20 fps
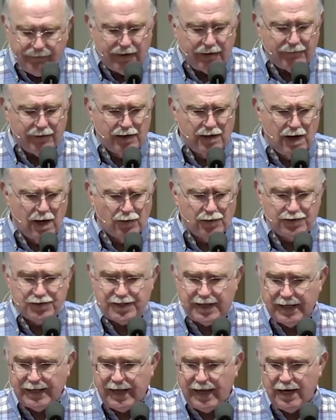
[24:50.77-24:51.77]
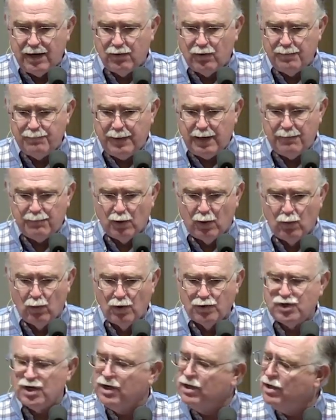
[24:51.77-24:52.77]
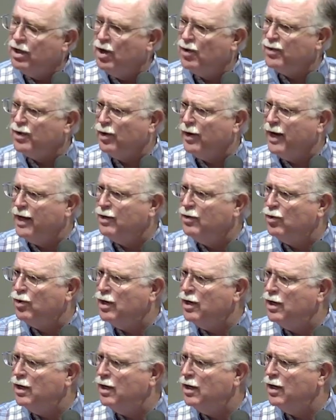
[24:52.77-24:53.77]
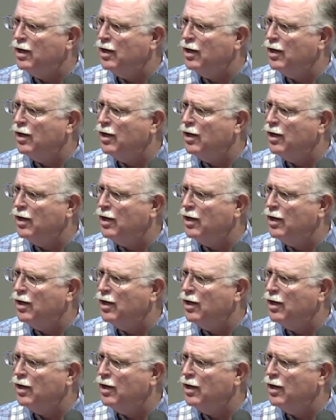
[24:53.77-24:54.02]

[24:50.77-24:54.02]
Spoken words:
Have you ever noticed that angry people want you to know they're angry?